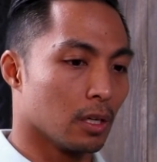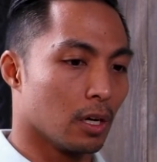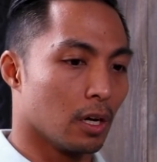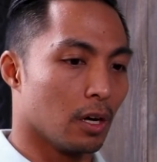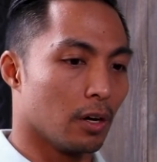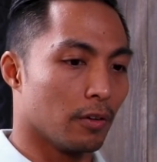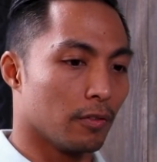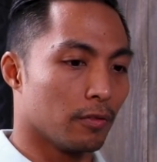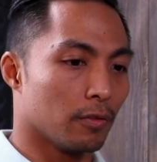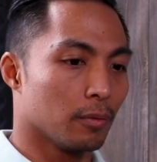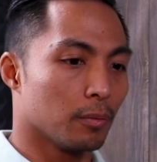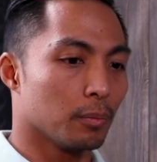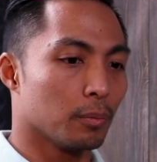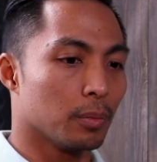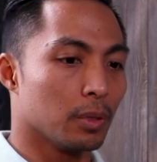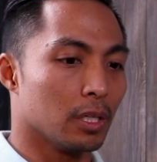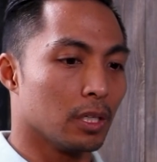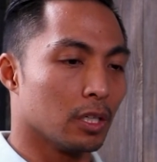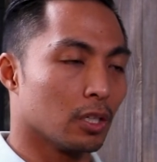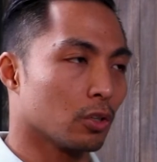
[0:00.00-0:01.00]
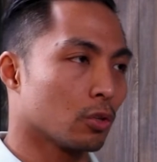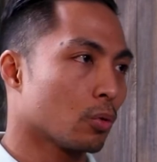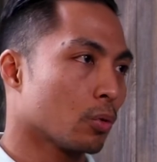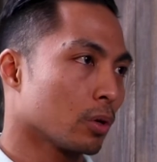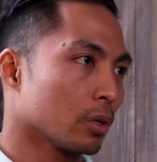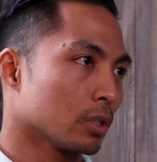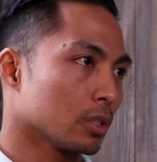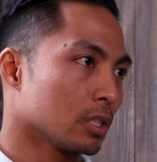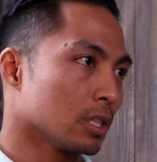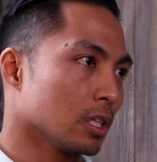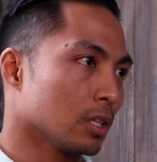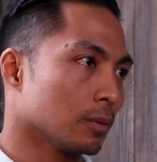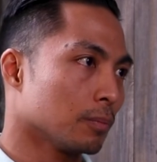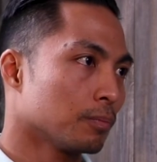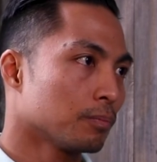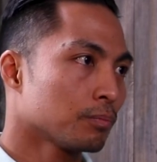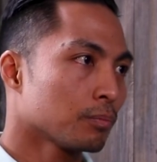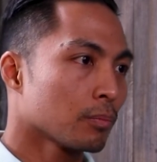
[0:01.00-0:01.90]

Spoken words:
of being in quarantine.